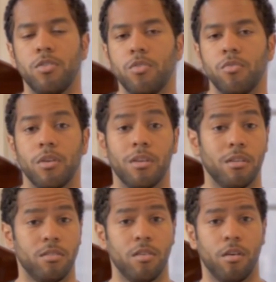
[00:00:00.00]
do
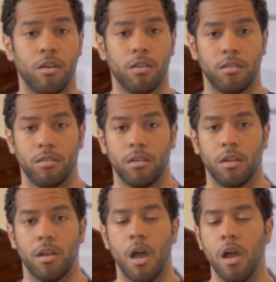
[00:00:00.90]
is yawn.
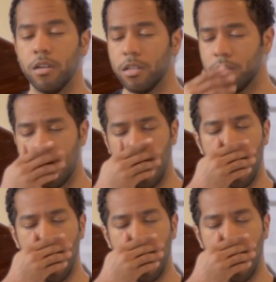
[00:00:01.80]
Just